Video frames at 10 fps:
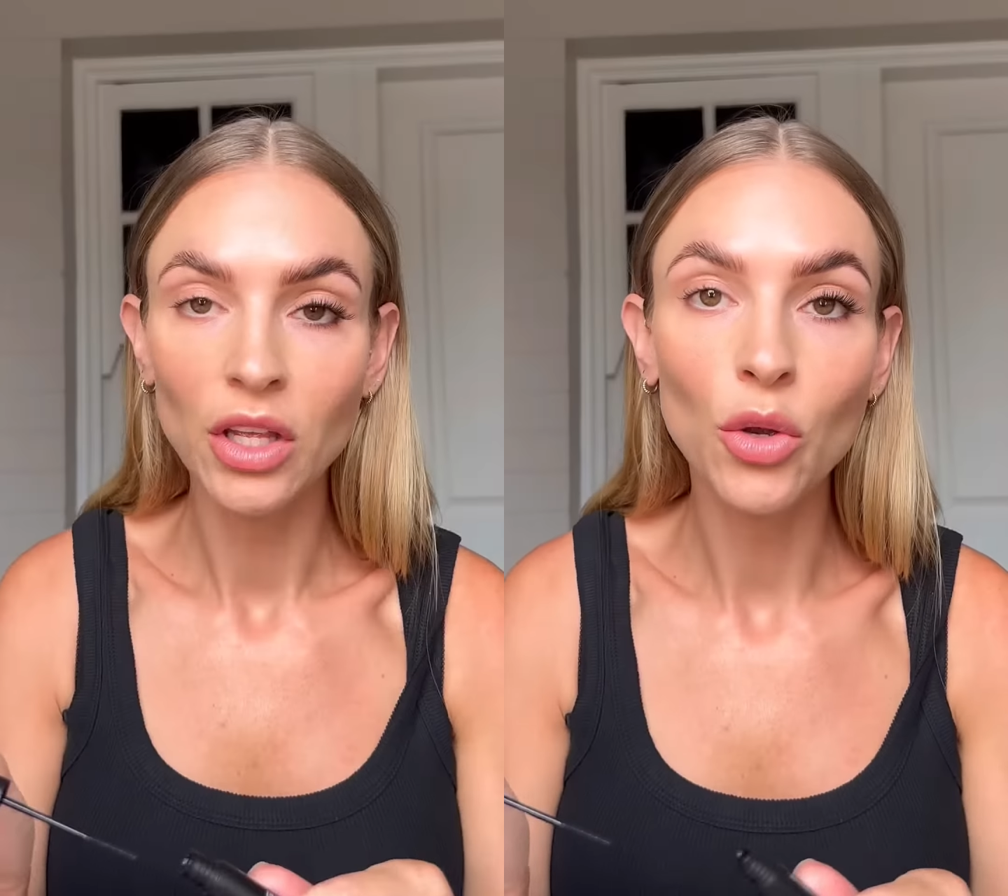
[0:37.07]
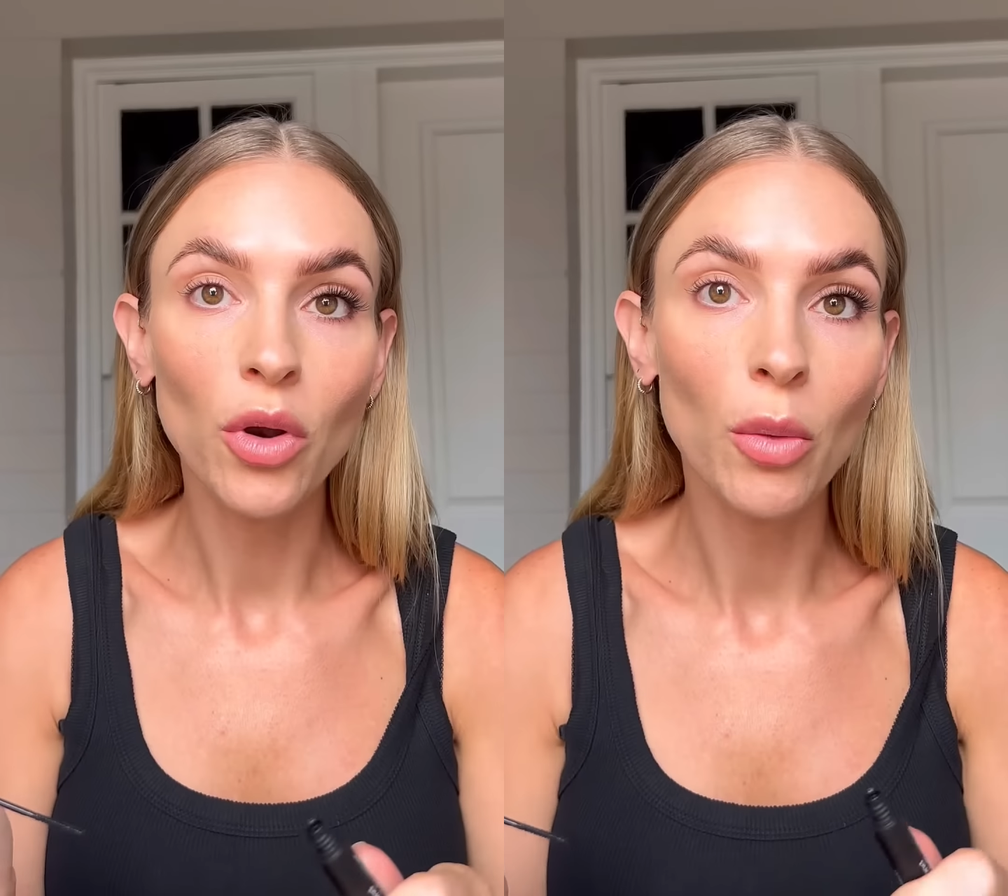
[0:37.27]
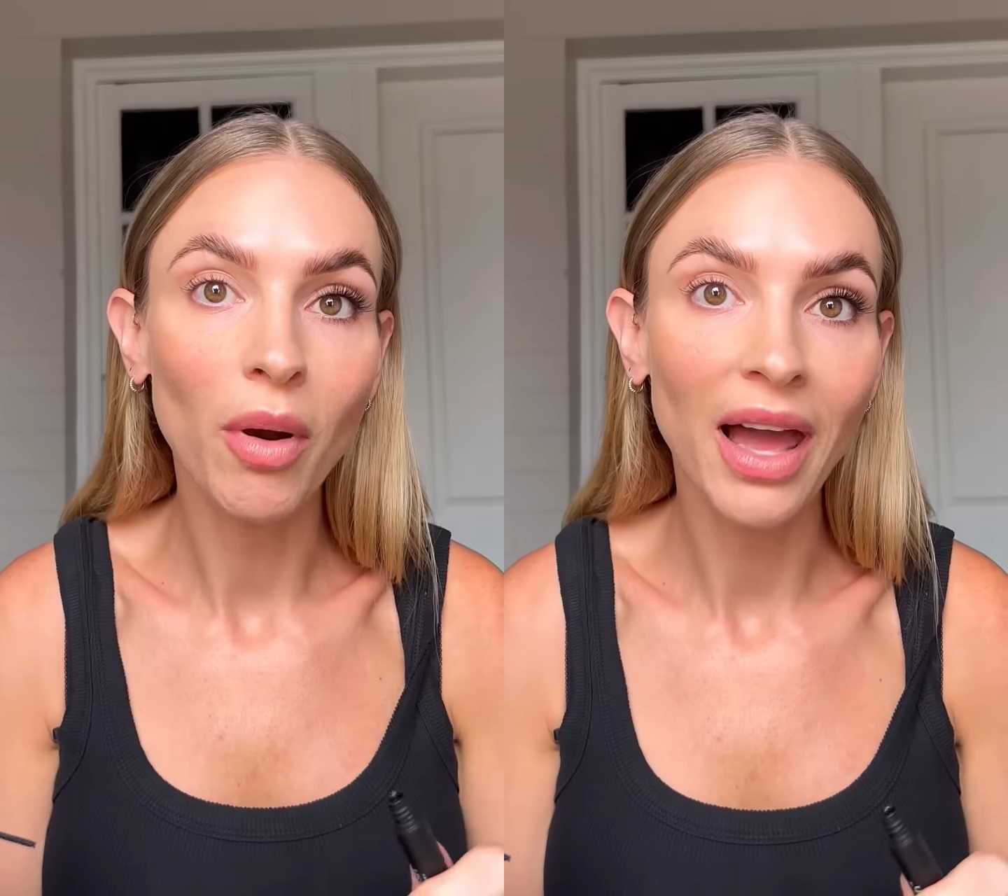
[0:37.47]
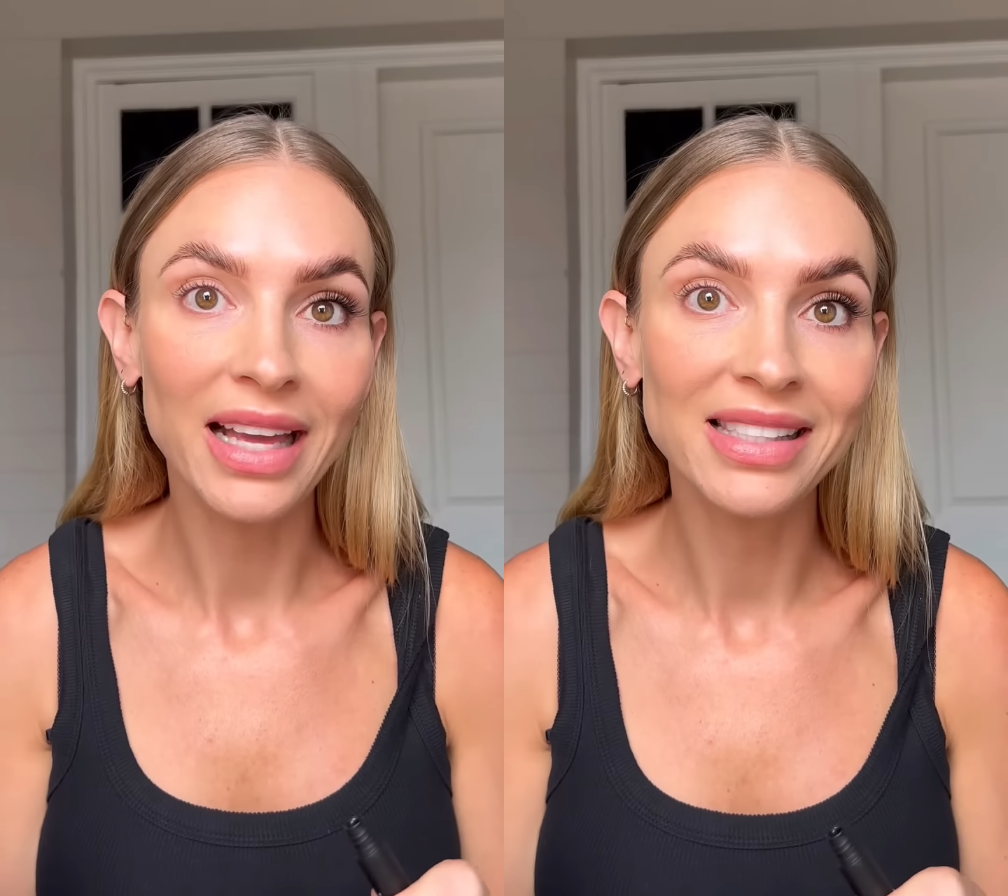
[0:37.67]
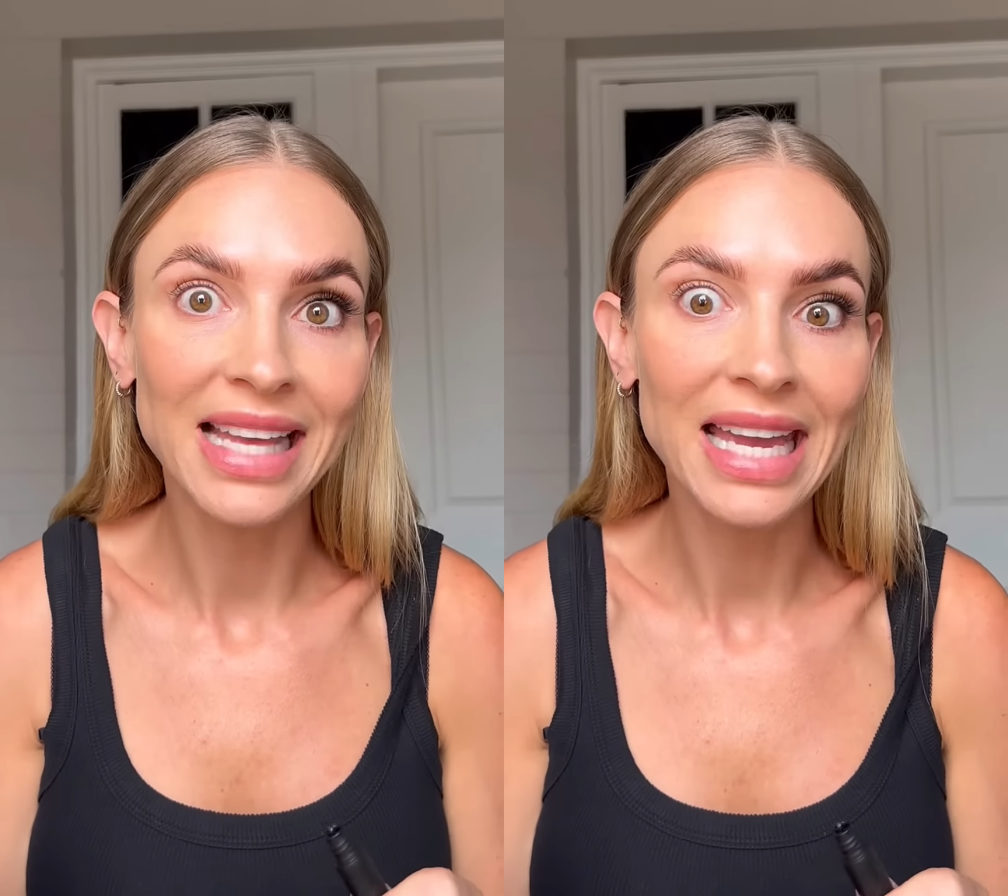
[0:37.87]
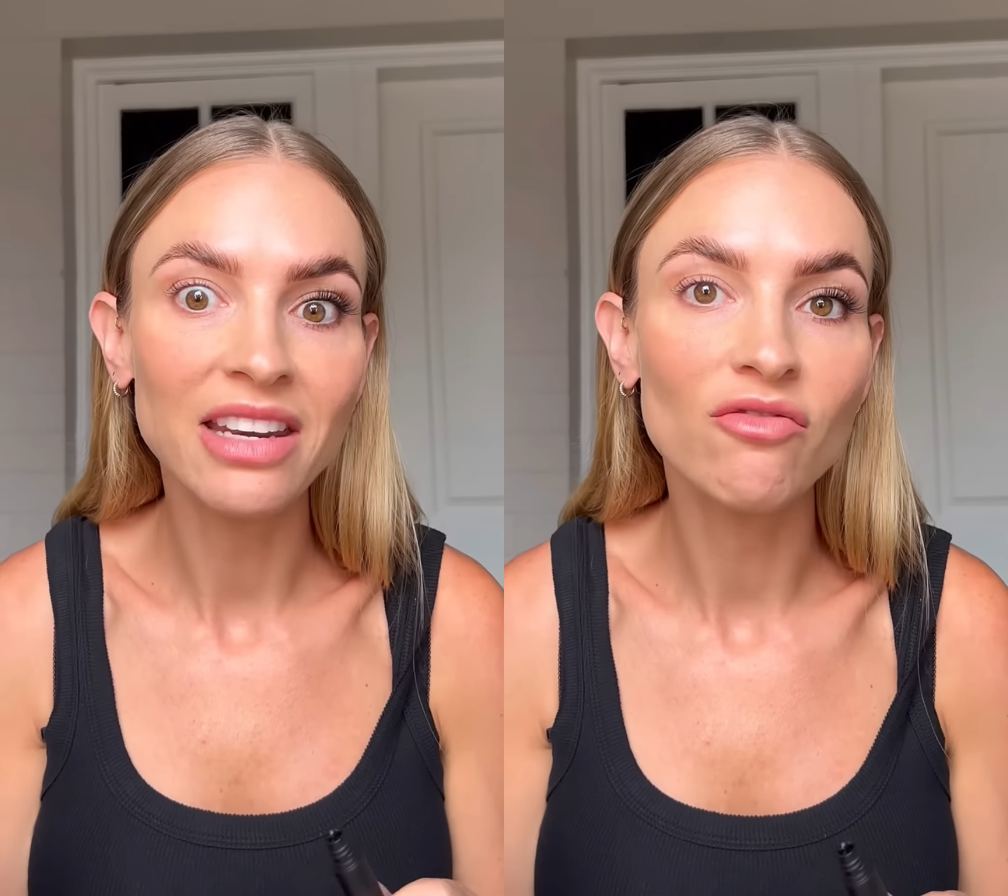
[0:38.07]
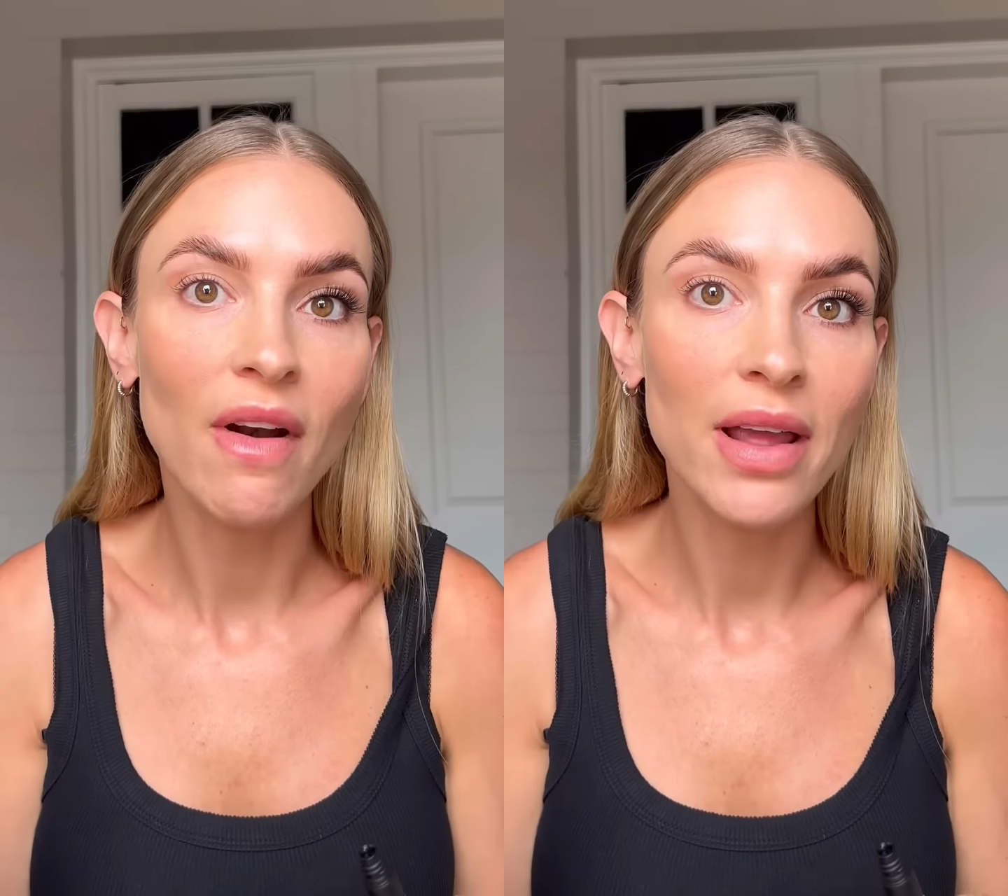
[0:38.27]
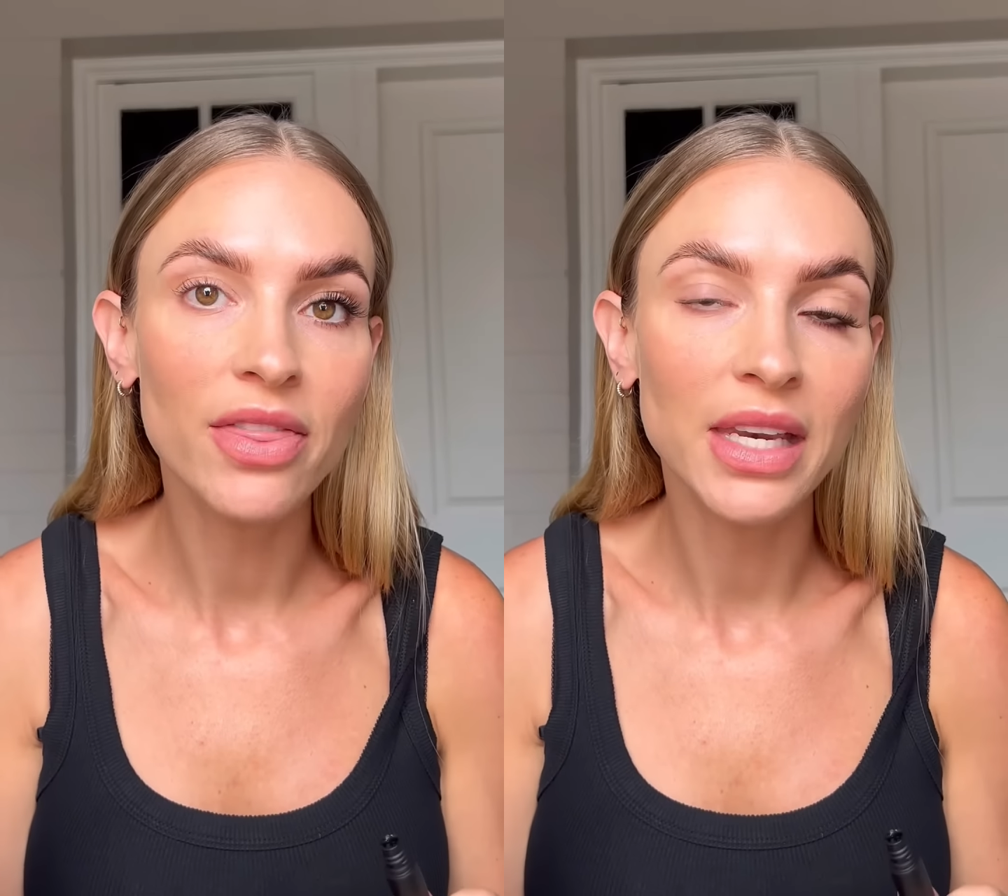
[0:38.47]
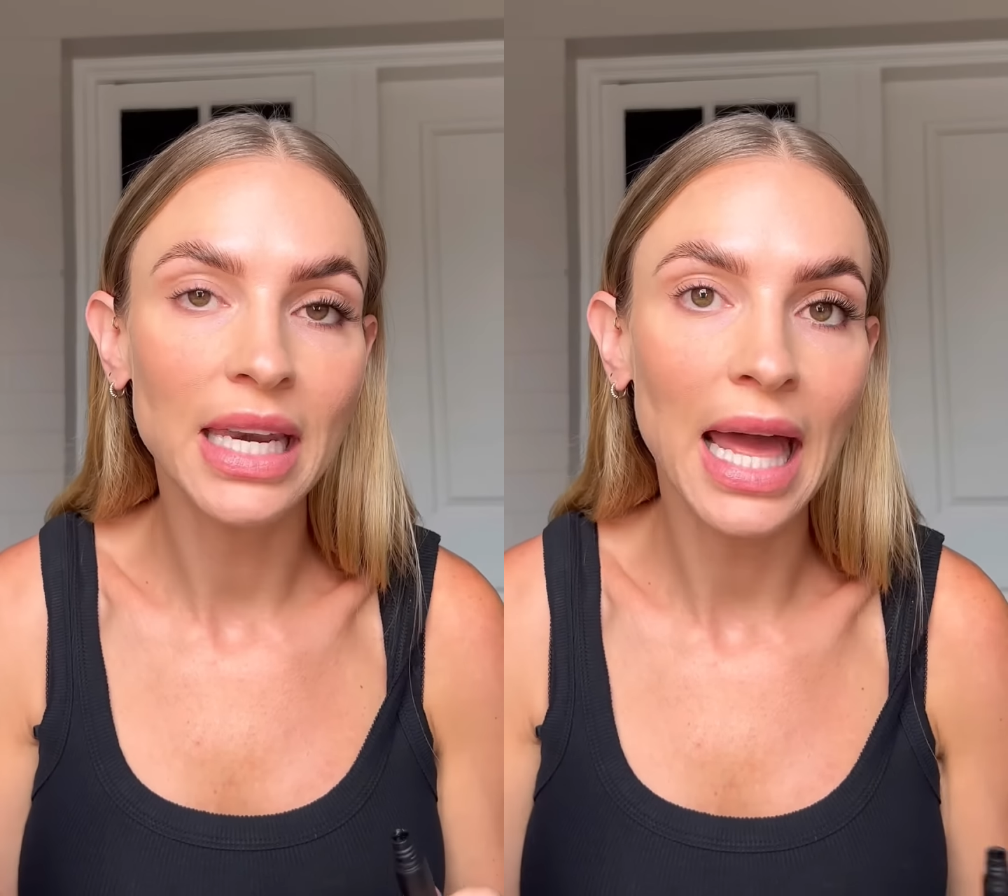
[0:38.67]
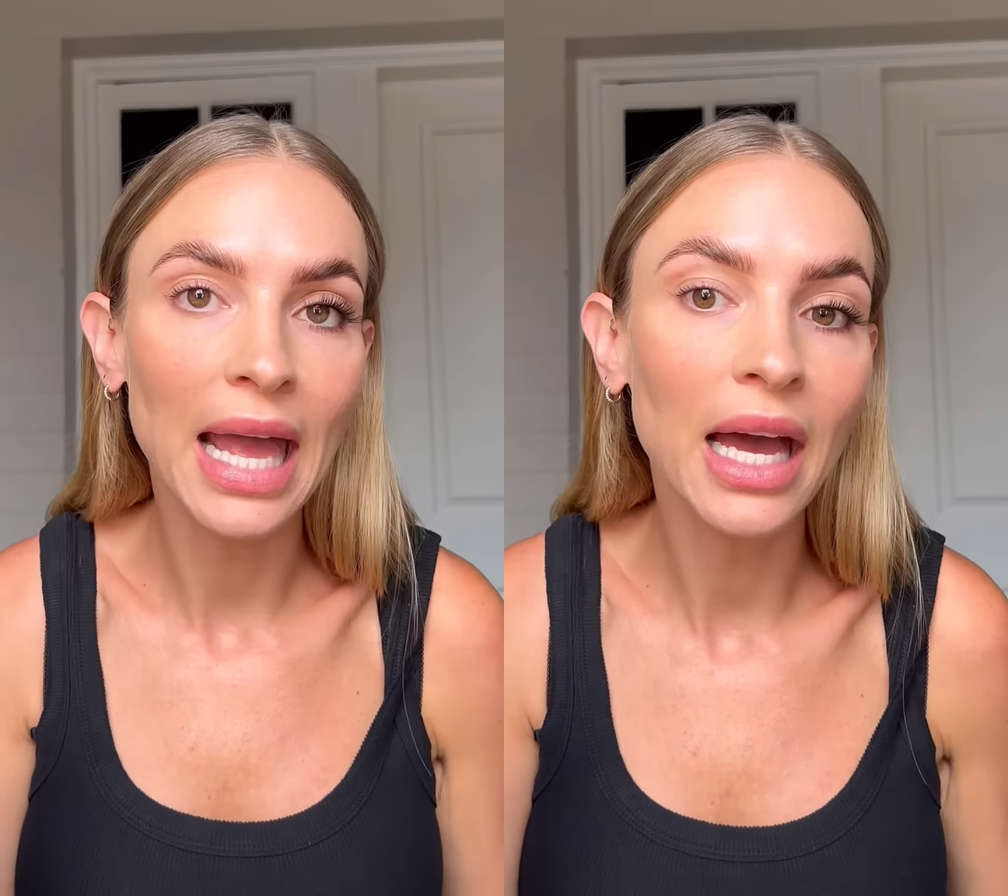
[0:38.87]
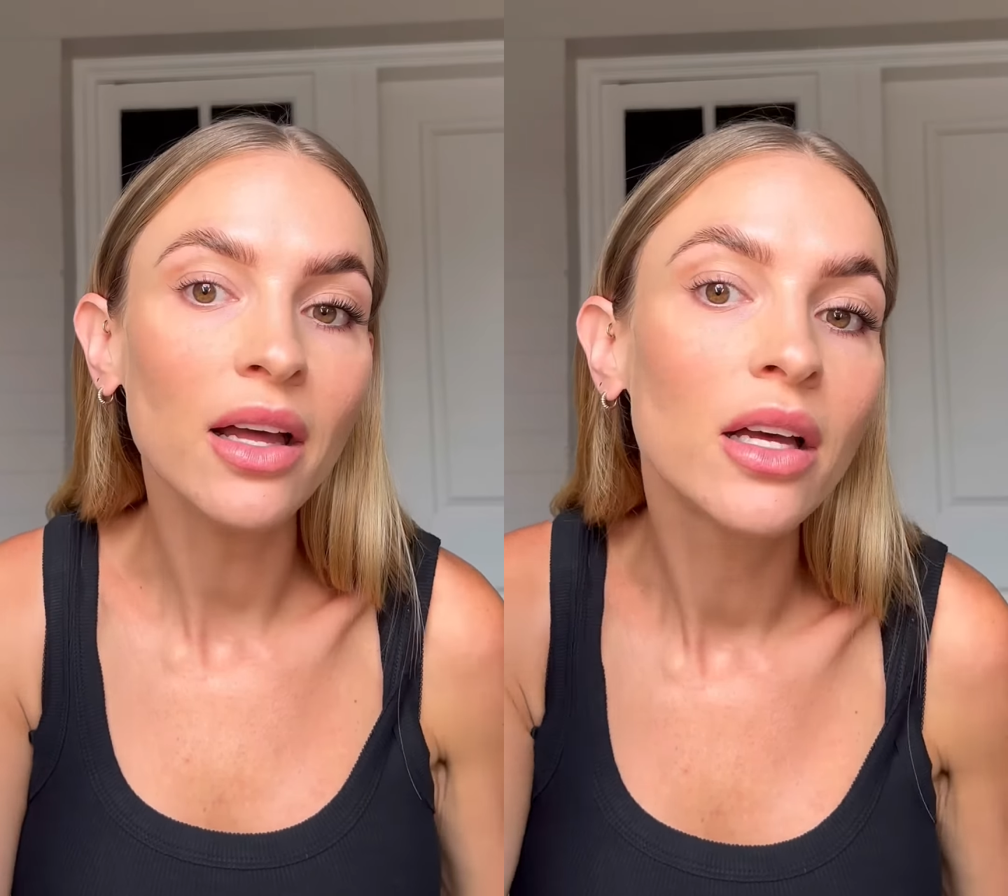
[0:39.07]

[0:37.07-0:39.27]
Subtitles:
You want to apply a second very thin layer.